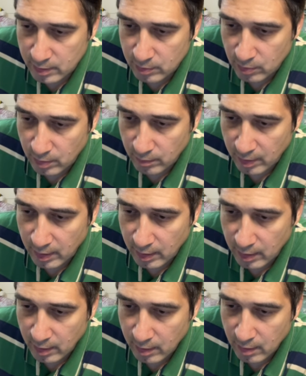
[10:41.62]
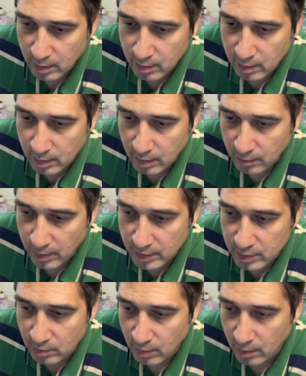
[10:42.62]
will be the
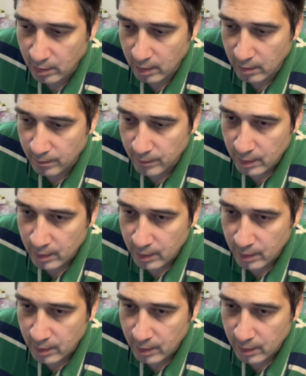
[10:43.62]
base URL.